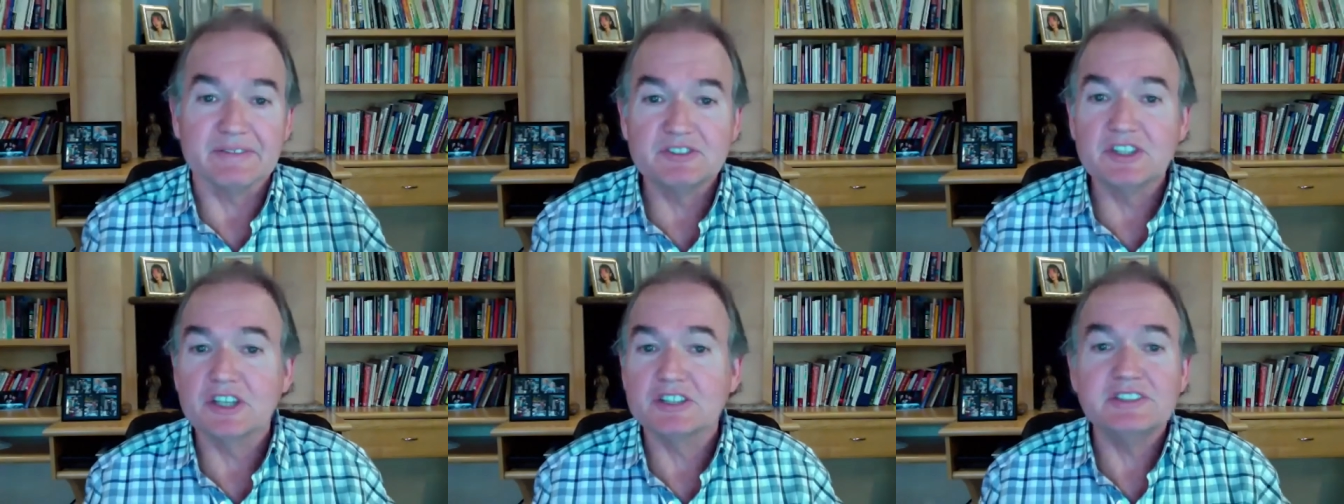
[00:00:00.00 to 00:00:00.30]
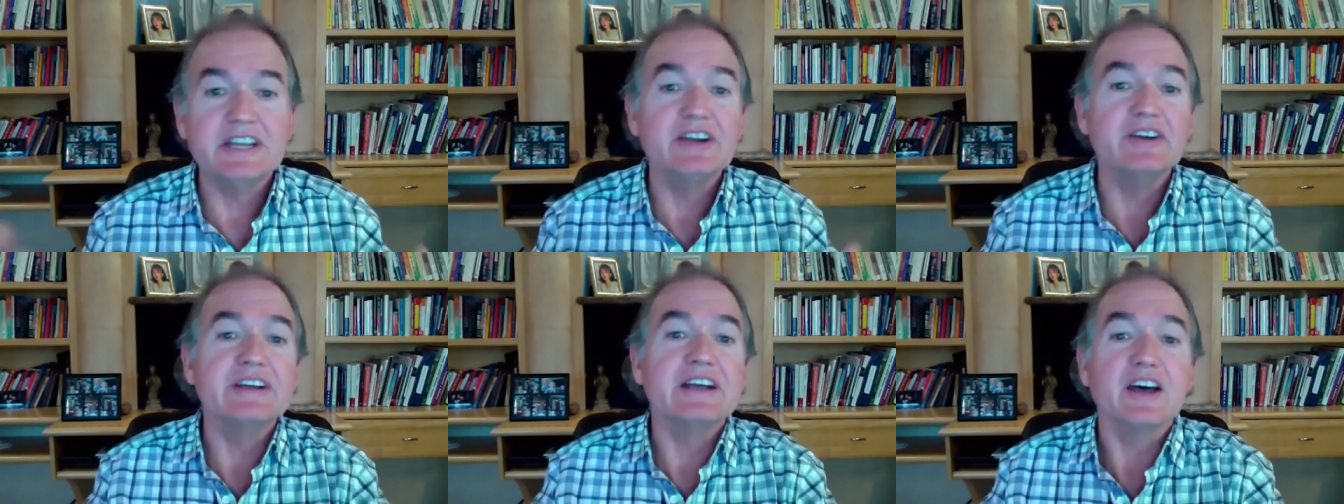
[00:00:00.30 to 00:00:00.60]
Just
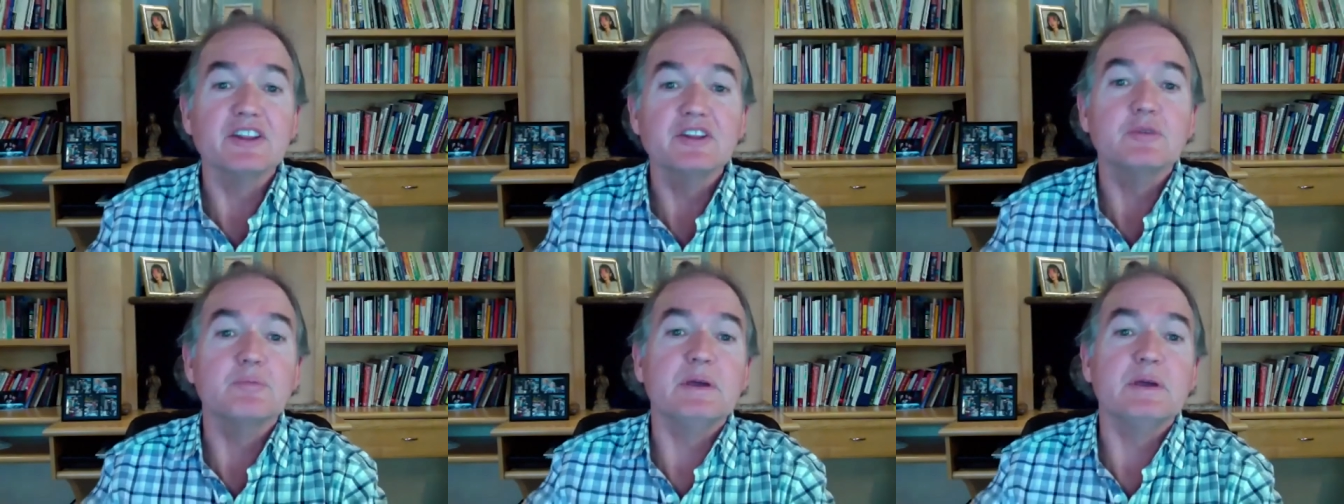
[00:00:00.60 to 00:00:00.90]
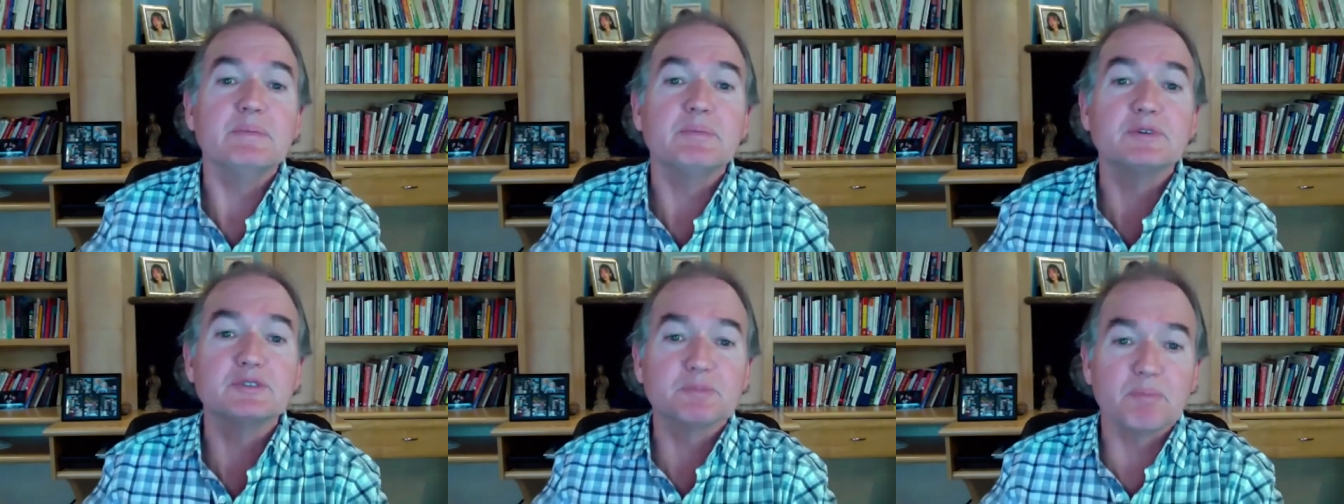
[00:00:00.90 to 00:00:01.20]
hearing other
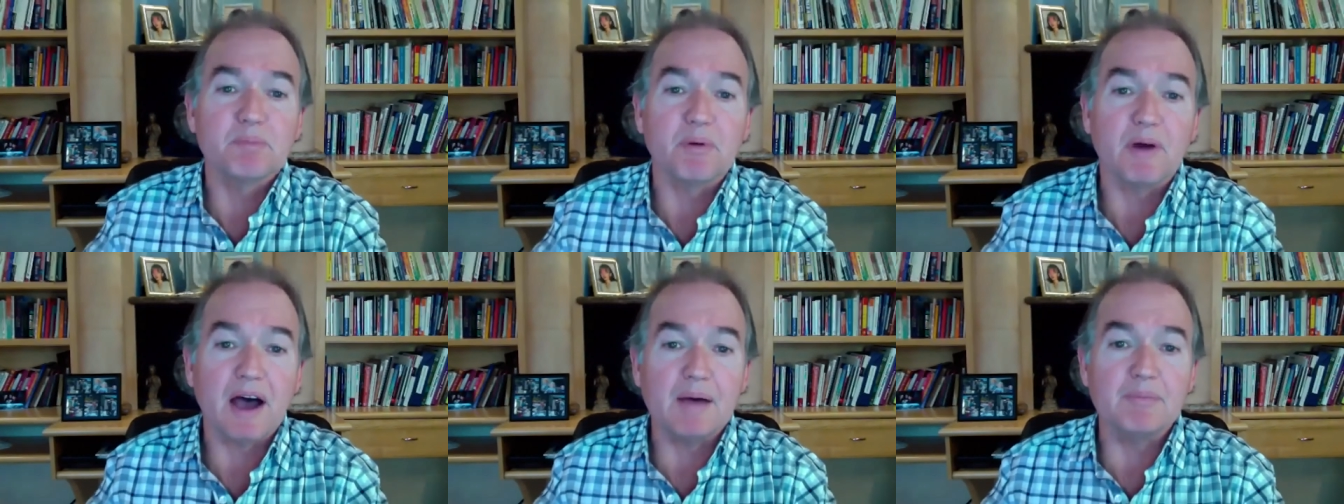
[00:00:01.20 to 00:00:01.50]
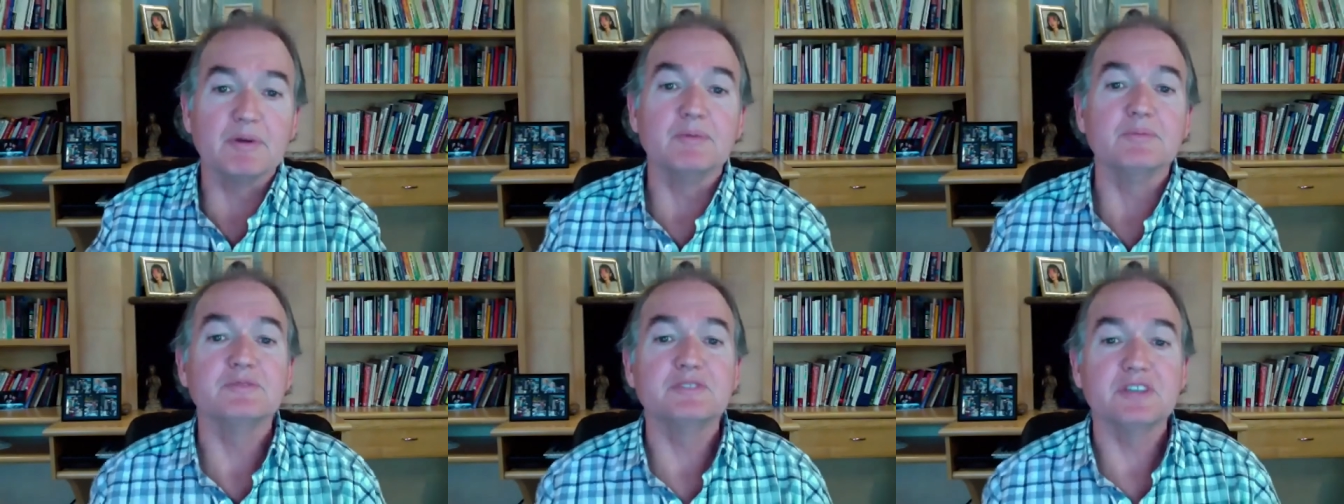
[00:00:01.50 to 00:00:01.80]
people's
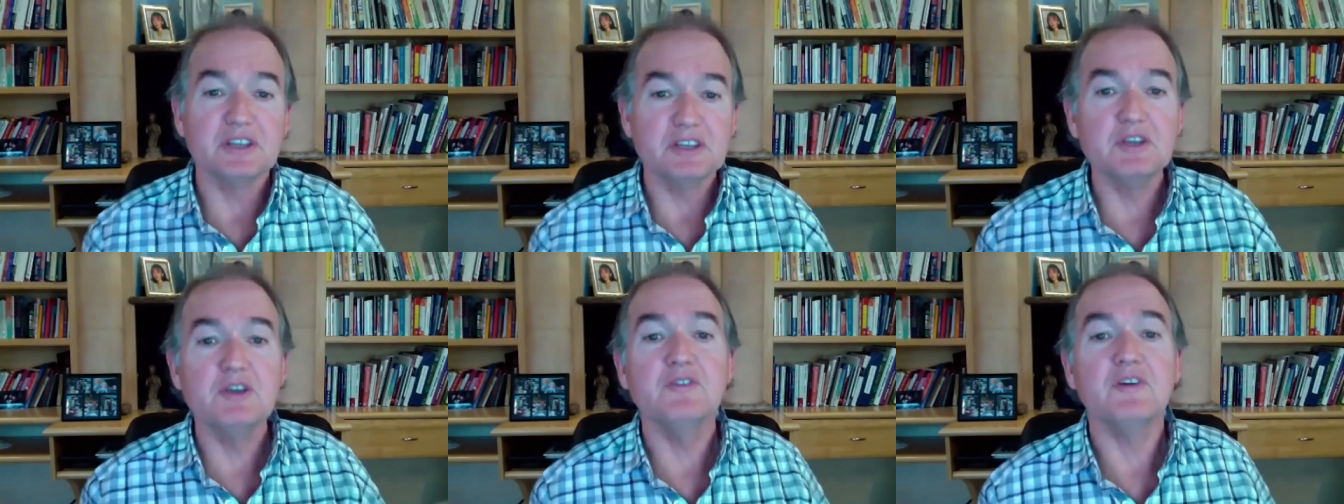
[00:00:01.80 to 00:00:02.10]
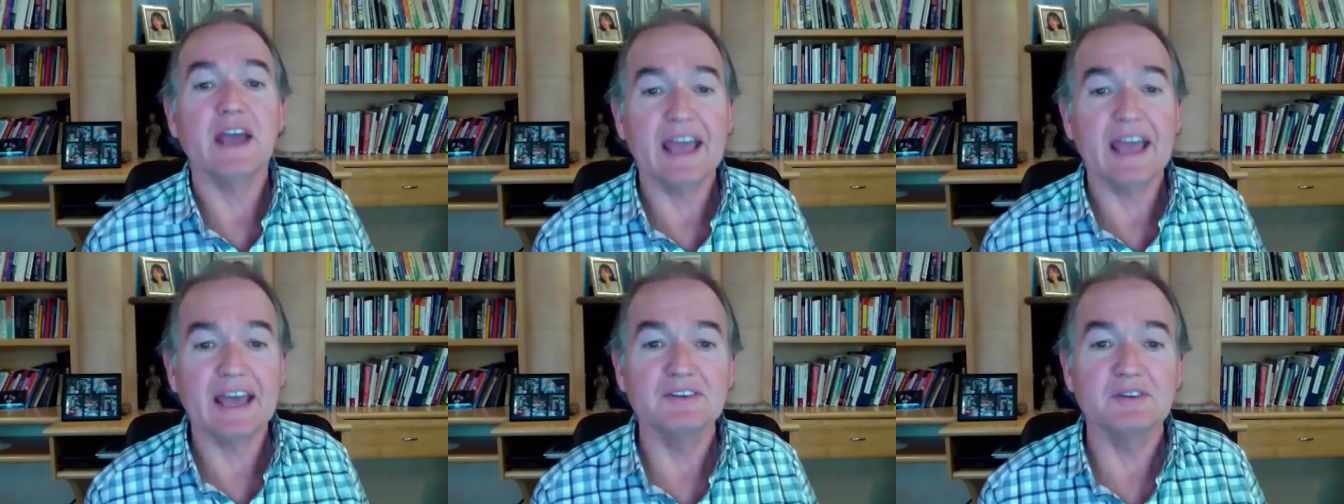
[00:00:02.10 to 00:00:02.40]
problems that you've
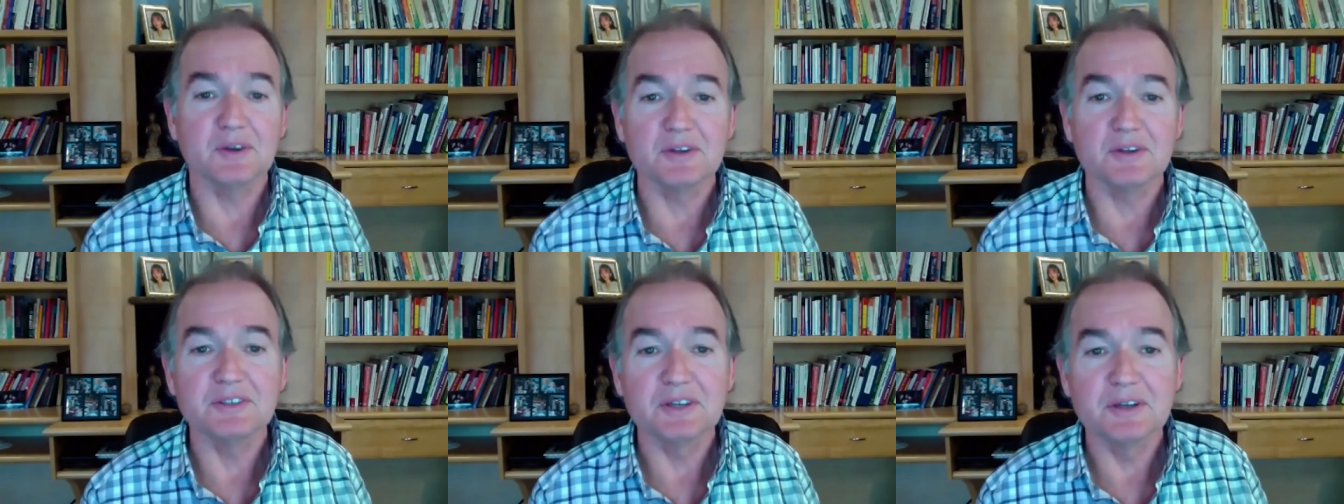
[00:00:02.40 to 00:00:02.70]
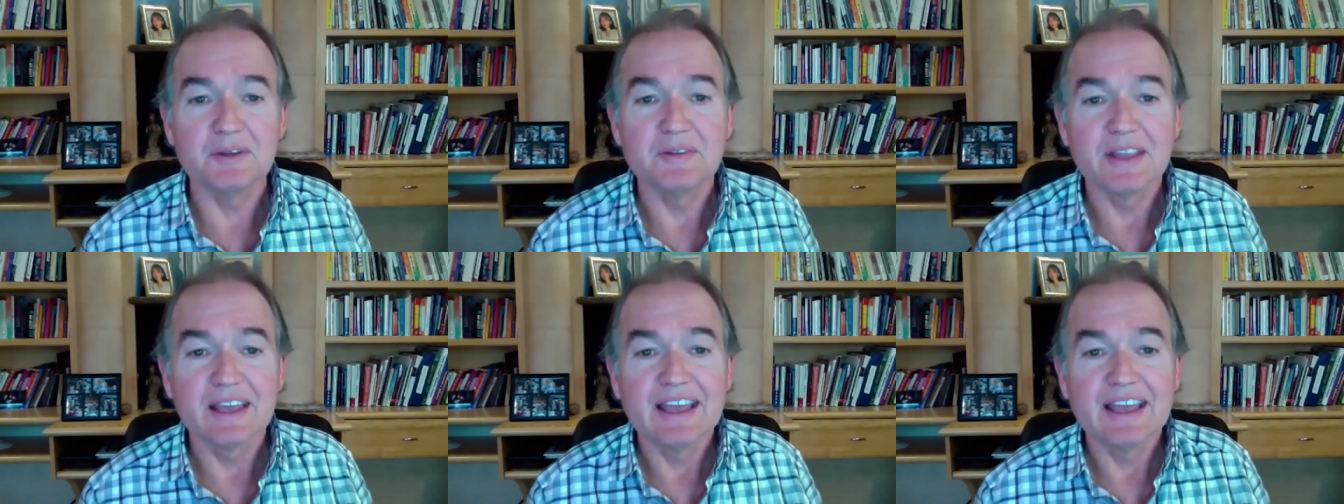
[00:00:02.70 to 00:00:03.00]
handled
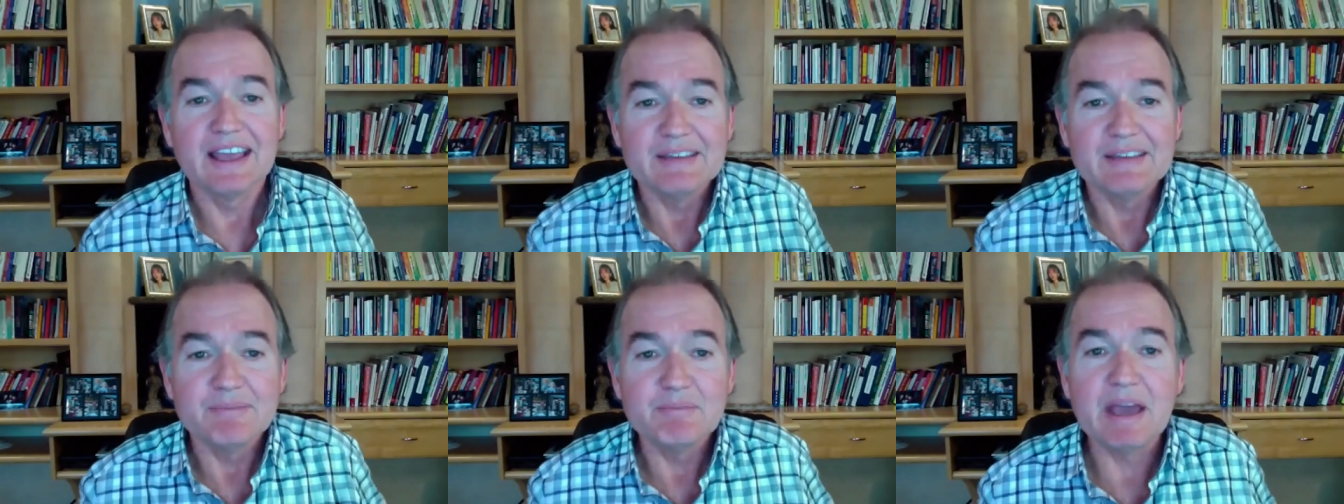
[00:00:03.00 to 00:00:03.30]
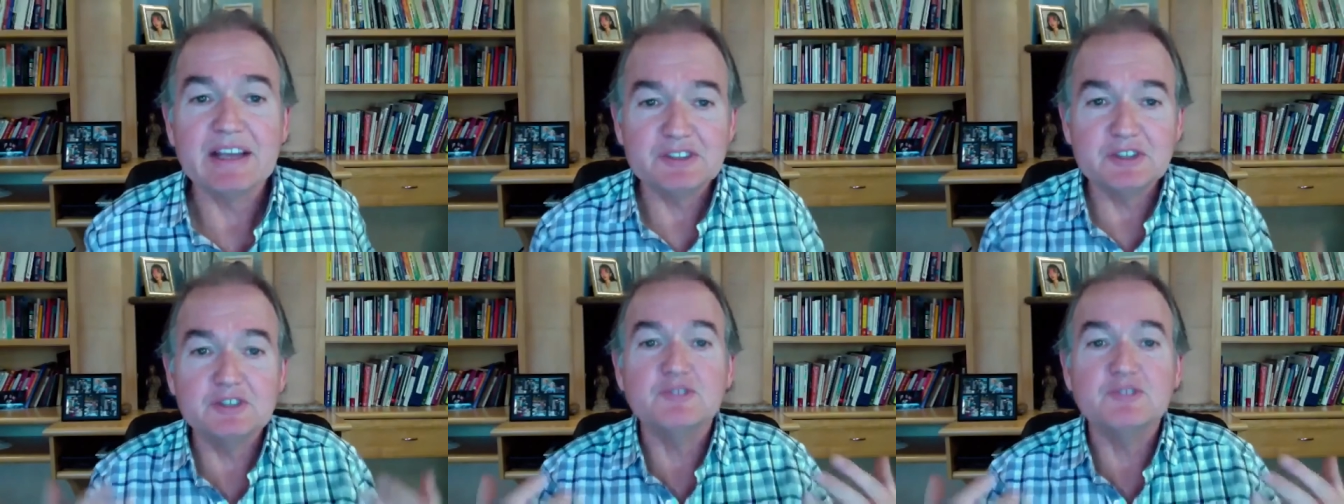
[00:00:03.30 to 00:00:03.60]
makes you